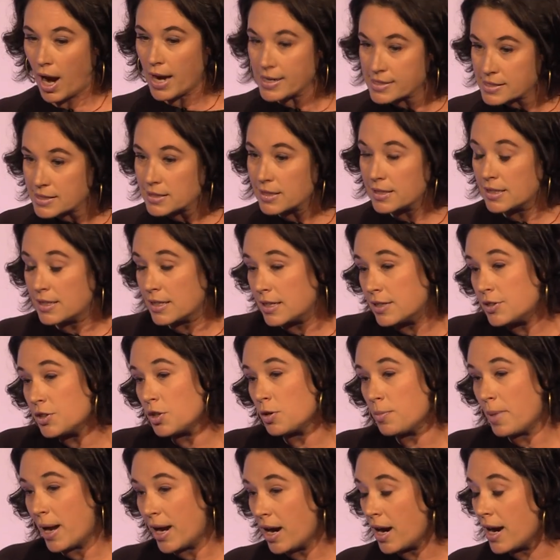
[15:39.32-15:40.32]
isolated in
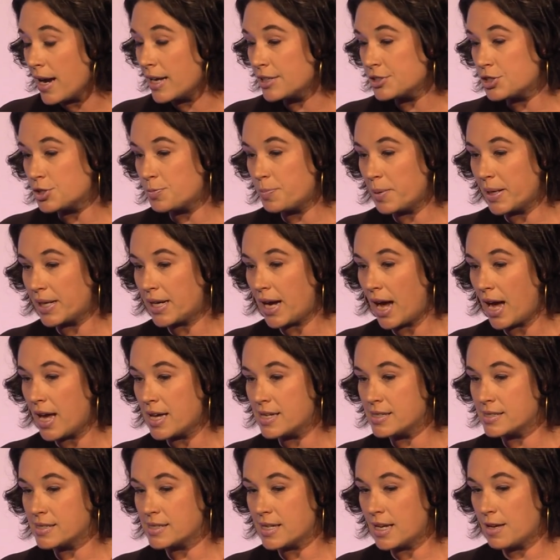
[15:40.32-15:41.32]
your marriage
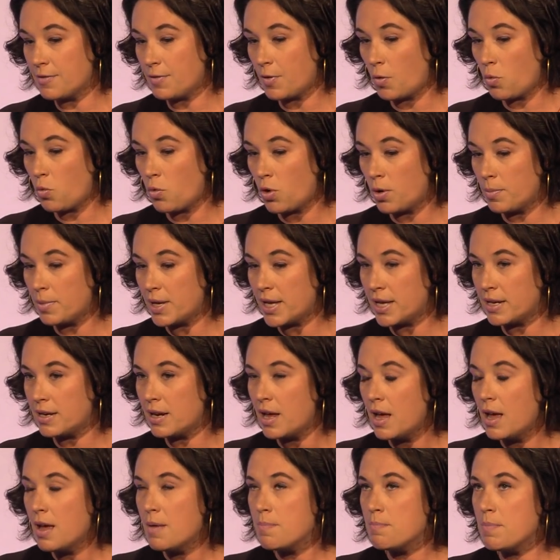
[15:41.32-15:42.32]
because if a woman
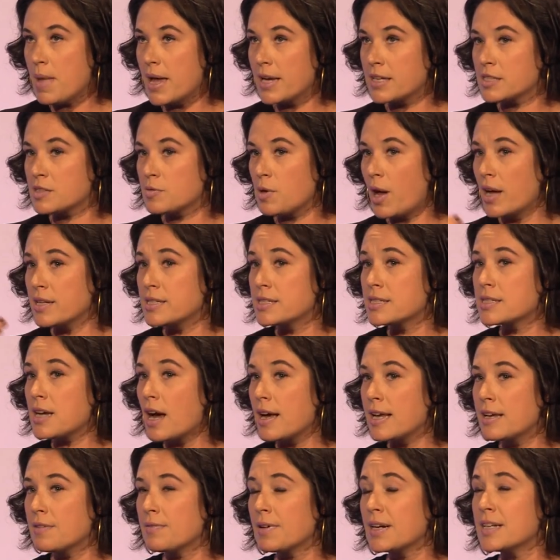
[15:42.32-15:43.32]
makes
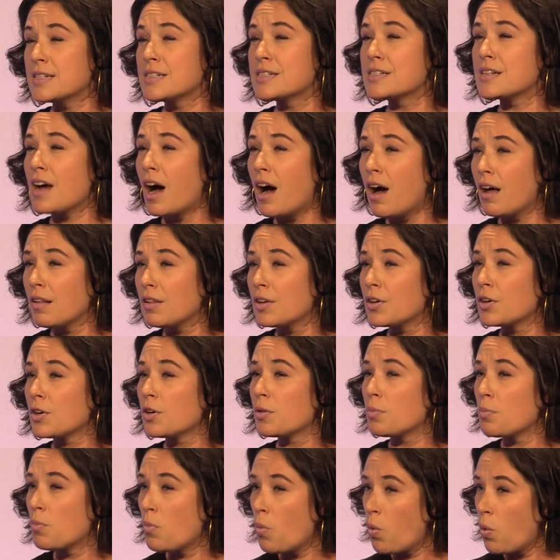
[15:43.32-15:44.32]
even a dollar
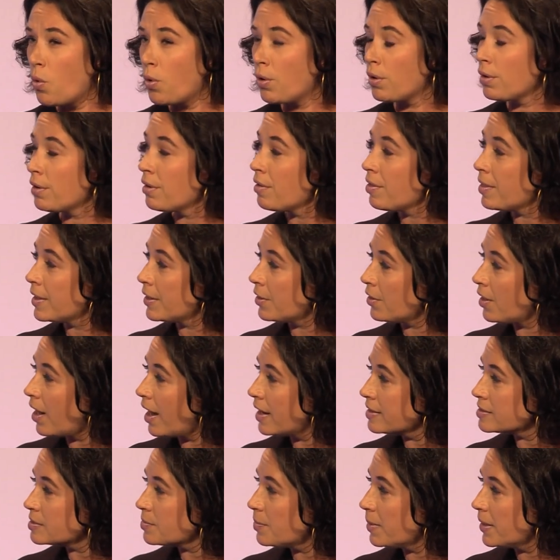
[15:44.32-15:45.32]
more than her
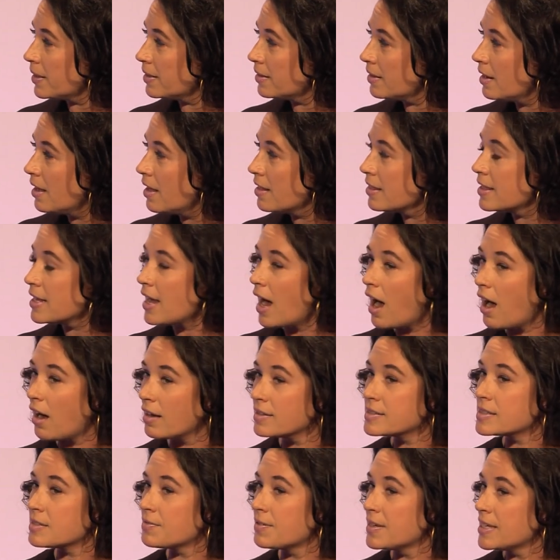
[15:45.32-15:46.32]
husband, the
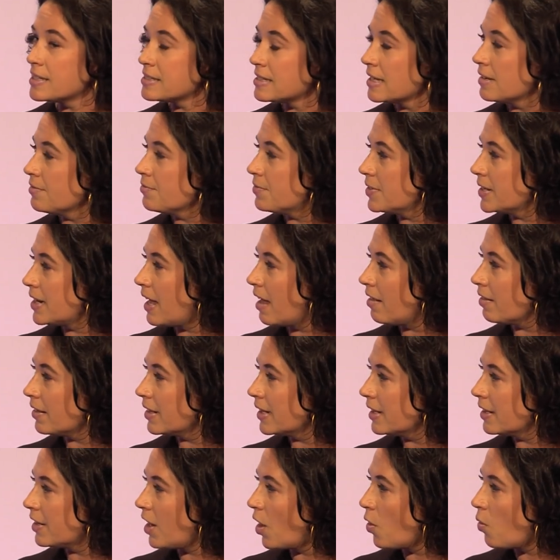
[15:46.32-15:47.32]
odds of his
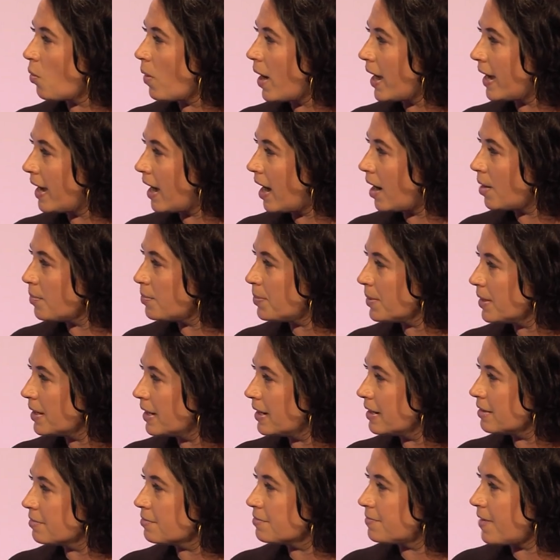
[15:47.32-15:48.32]
infidelity go way up.
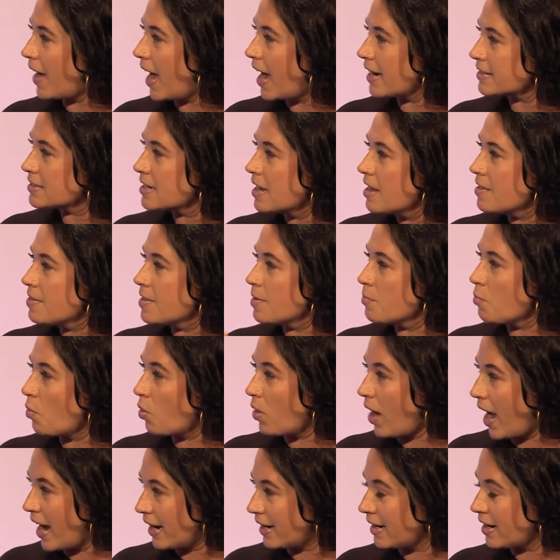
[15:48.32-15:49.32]
And in fact, the
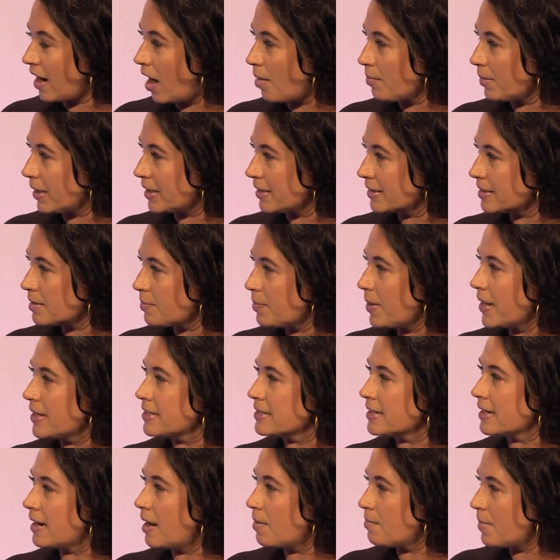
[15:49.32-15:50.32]
more economically
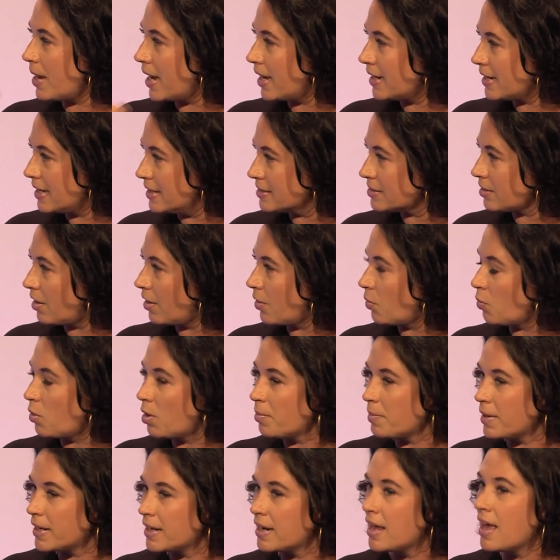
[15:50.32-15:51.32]
dependent a man is on a
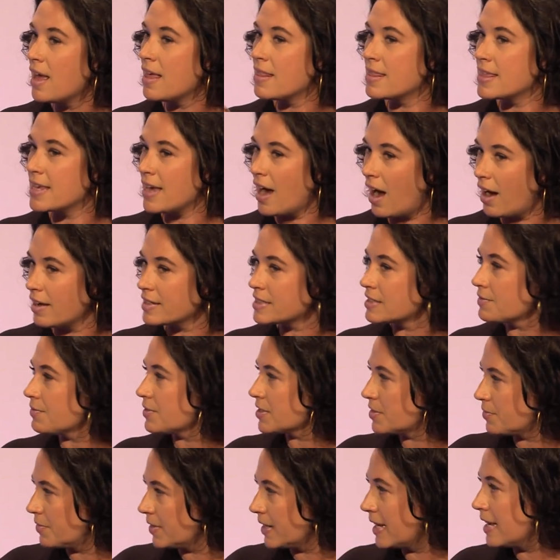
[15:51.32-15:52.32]
woman, the odds of
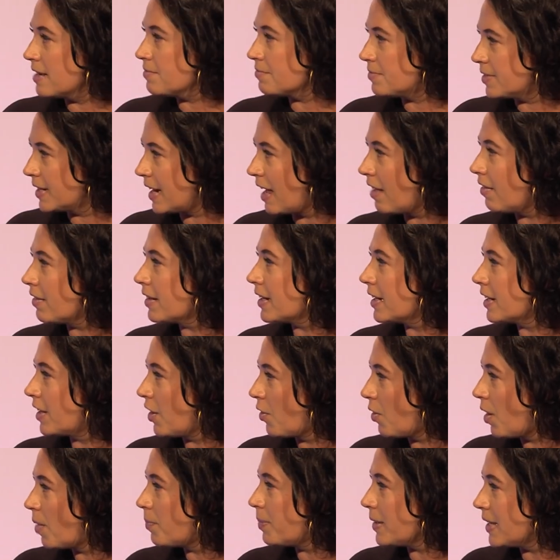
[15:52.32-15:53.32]
his infidelity
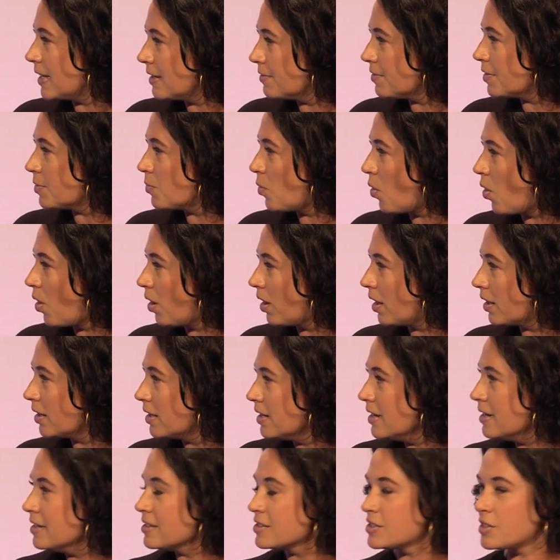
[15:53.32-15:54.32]
go up even more.
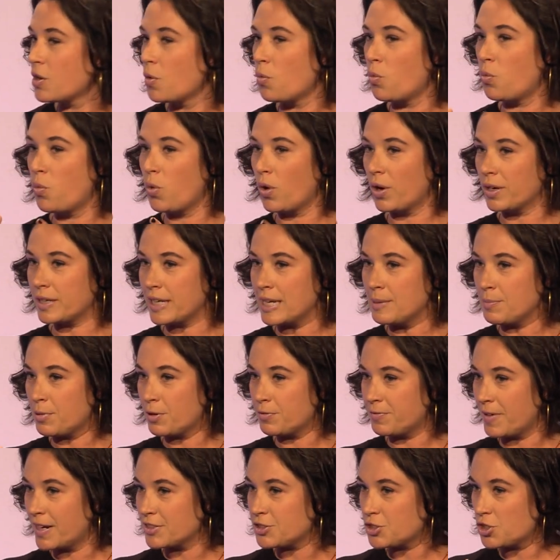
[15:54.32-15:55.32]
So working
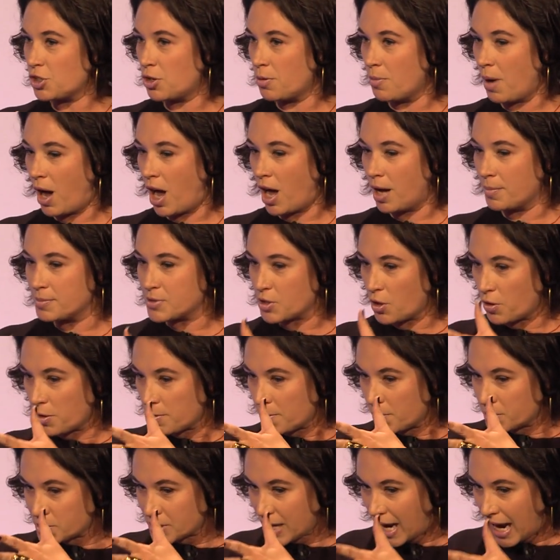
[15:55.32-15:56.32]
professional moms are the
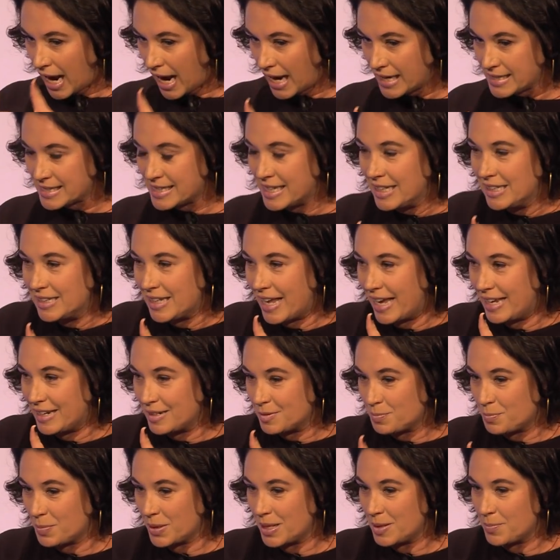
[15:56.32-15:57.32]
most
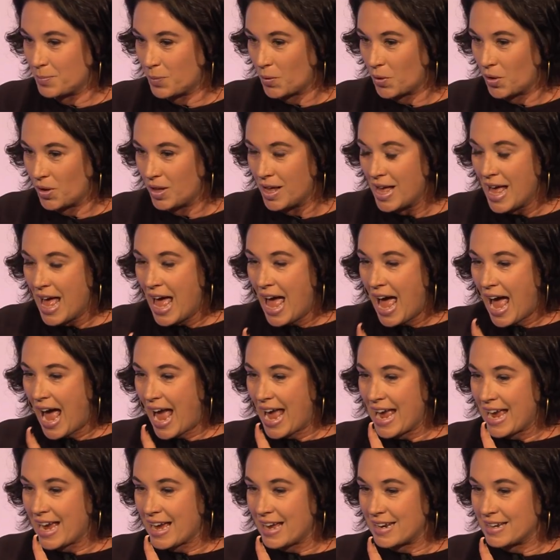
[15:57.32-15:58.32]
isolated people,
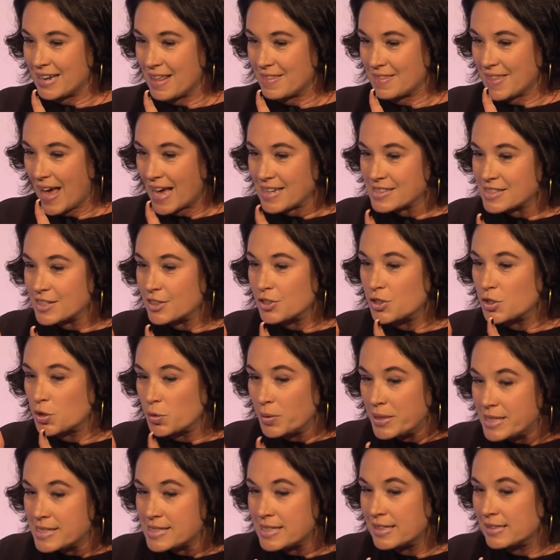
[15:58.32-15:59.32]
and that's
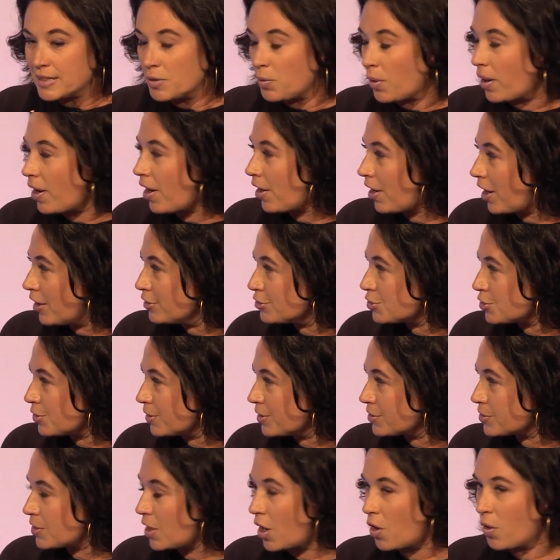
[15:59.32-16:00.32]
increasingly where our country
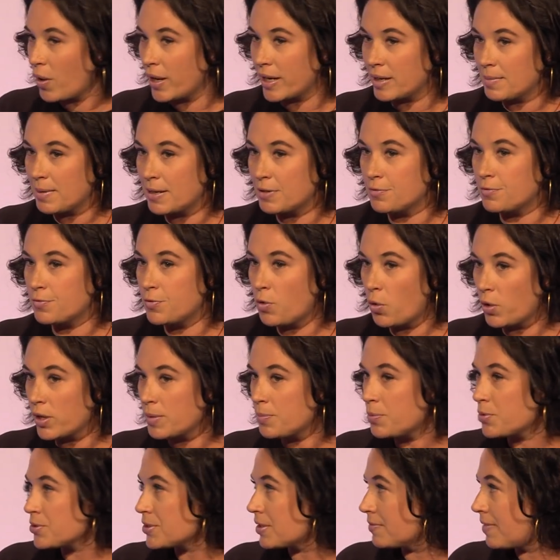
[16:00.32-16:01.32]
is going. I mean,
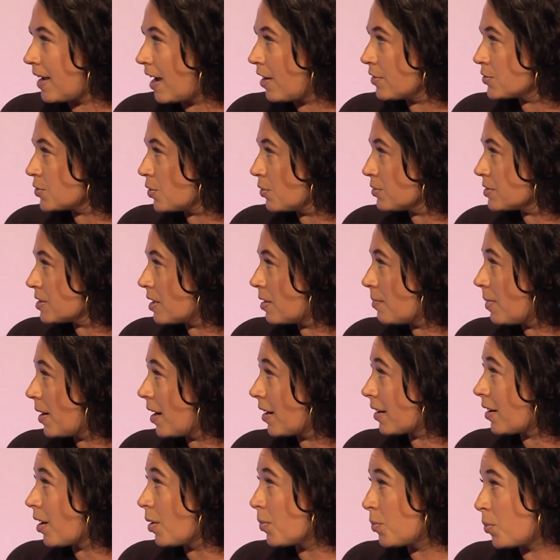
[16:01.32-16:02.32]
40% of households in
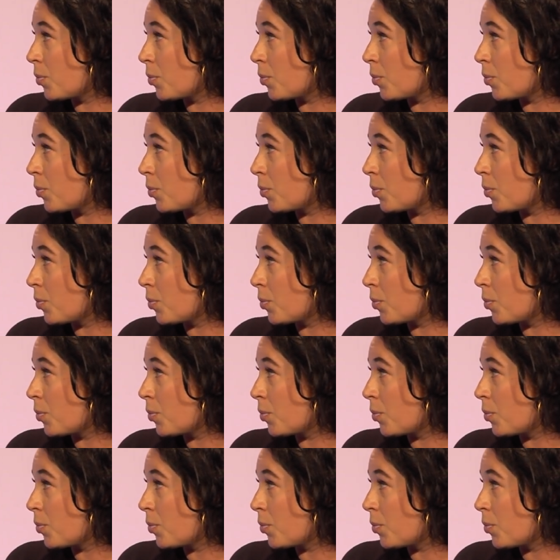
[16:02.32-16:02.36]
America are